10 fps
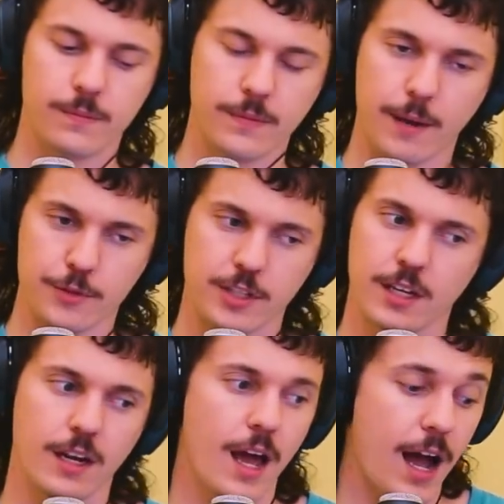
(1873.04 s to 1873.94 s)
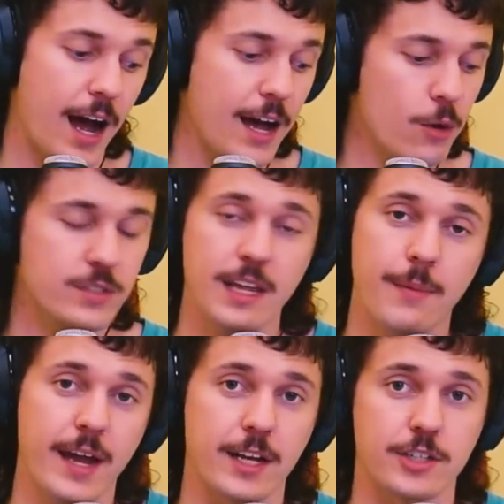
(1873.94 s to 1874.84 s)
I'm just kidding. It wasn't that
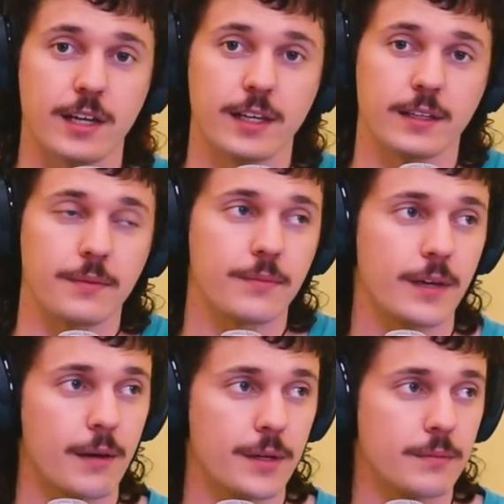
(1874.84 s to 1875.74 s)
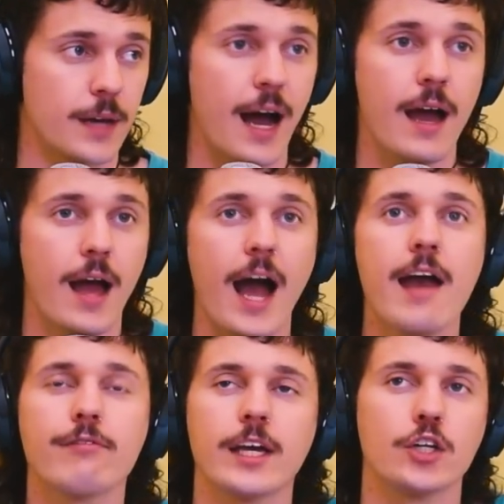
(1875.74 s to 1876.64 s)
bad, actually. I liked it. I mean, I
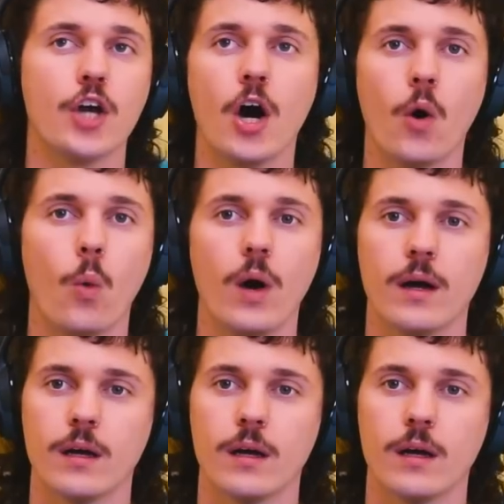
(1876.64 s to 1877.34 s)
have, like, no,